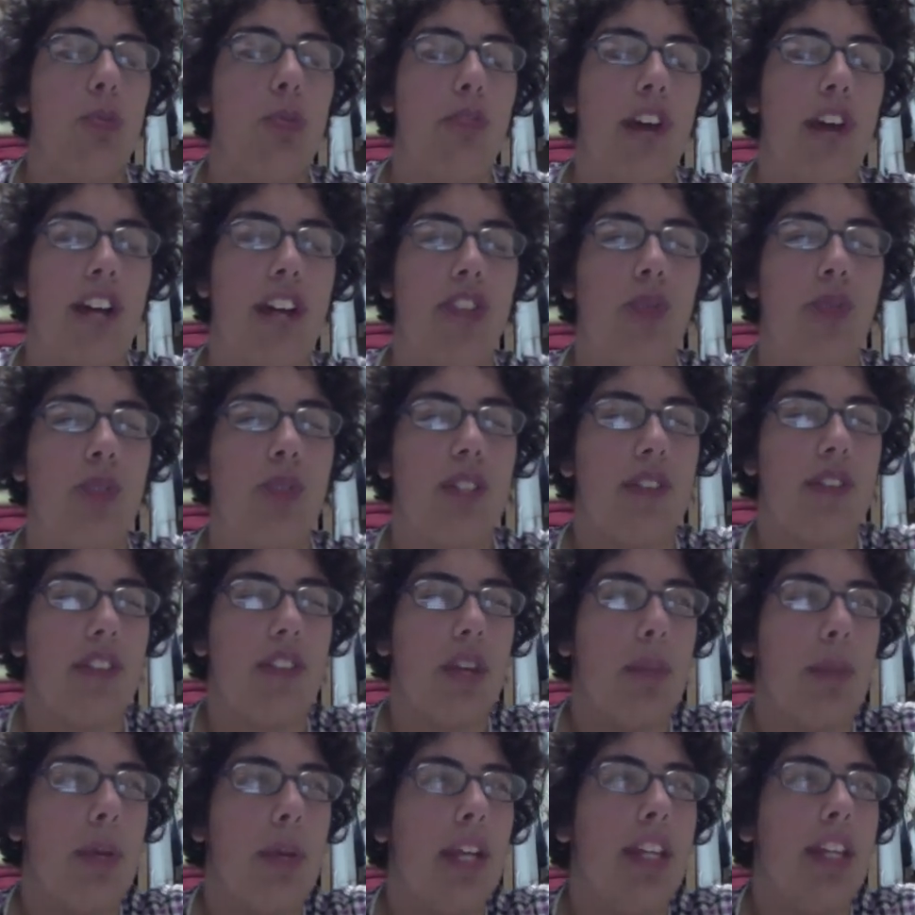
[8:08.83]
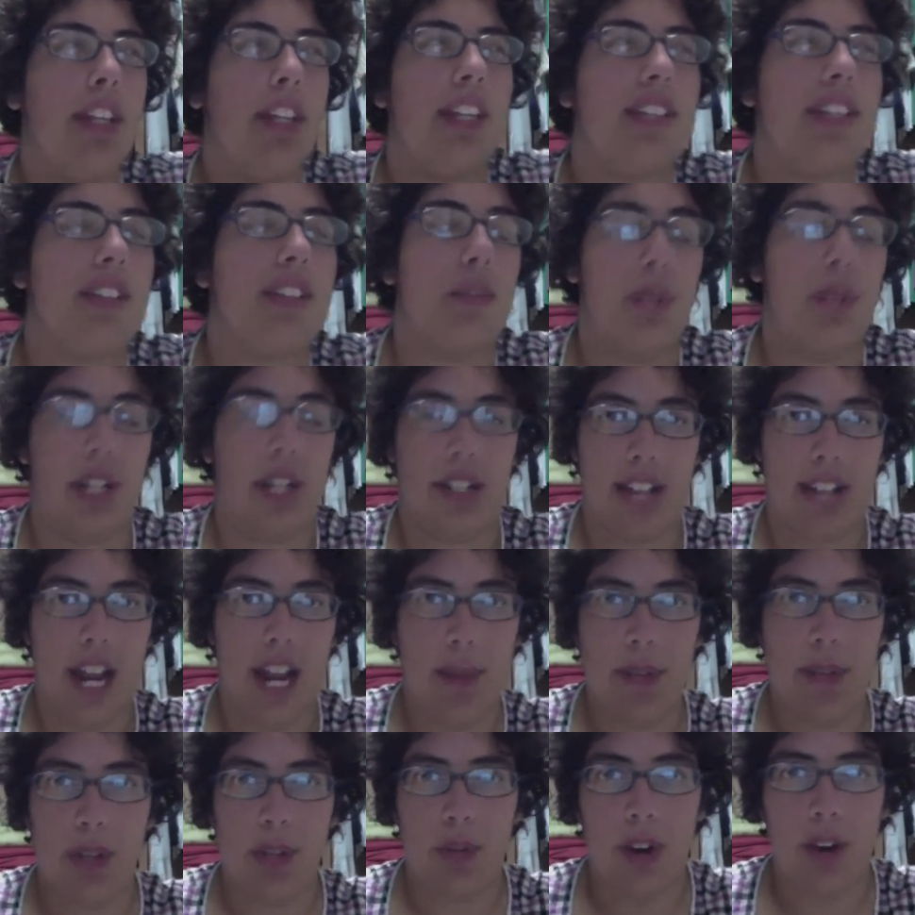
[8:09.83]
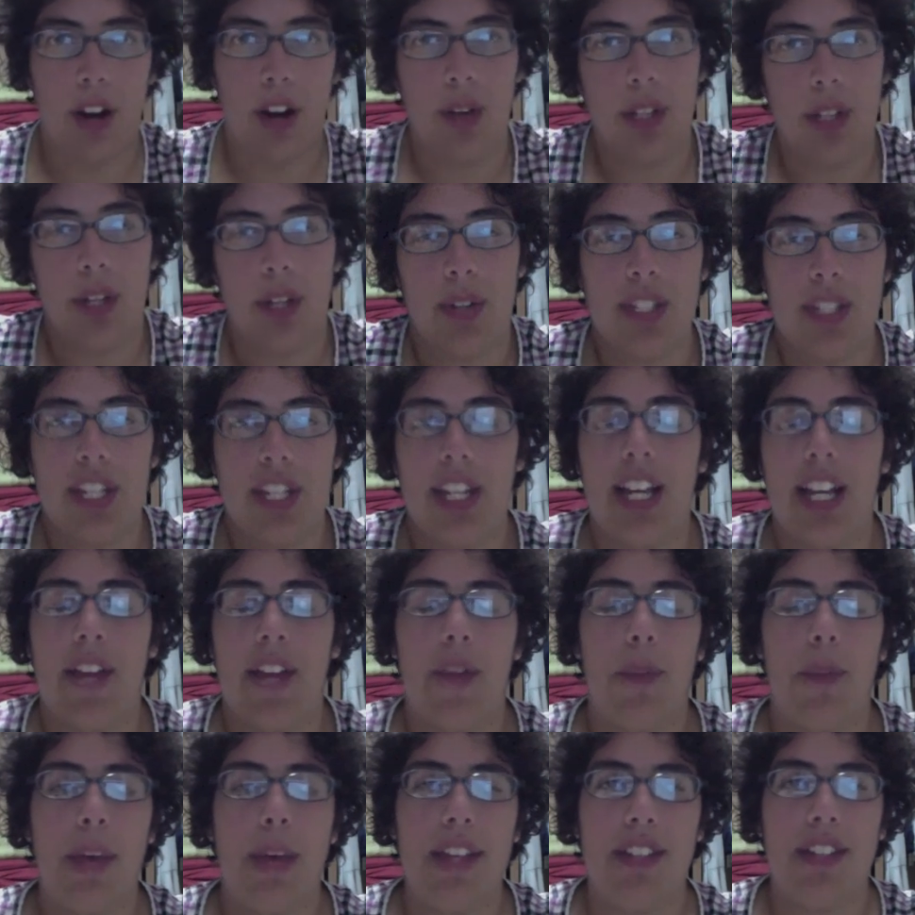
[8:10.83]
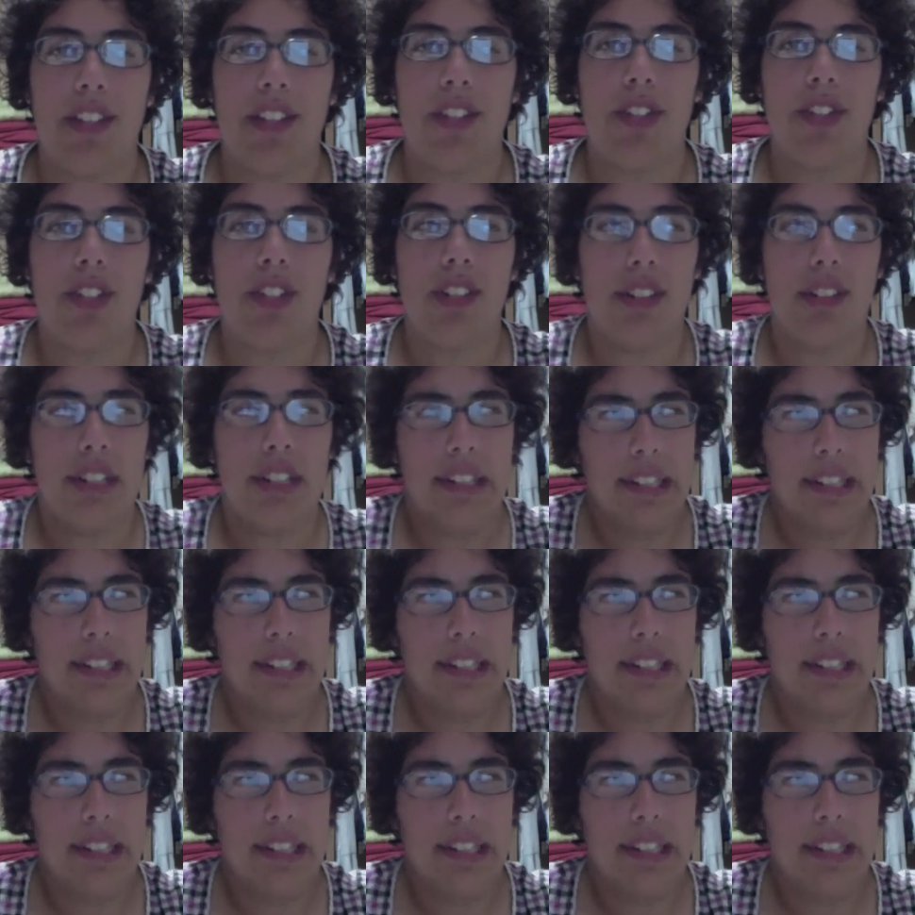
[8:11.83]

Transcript: Supervisor was of the opinion that someone had typed it wrong when they were sending out the message